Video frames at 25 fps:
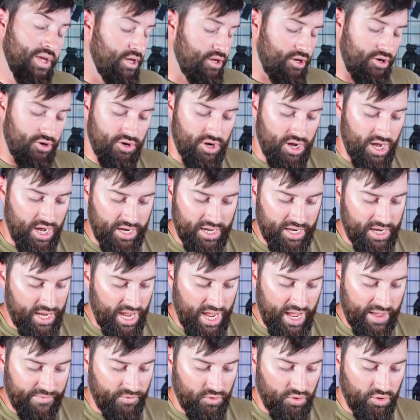you're not gonna
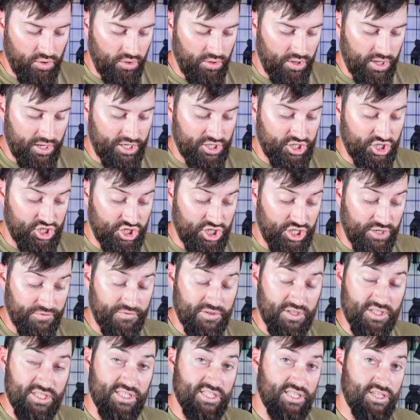have a whole lot of
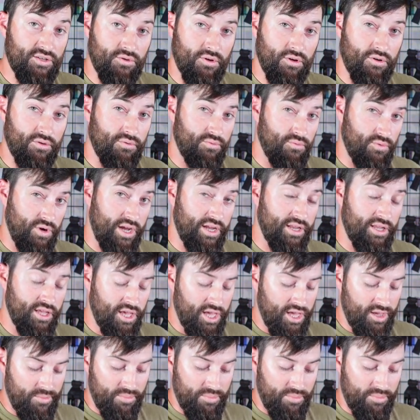shift and zero, right?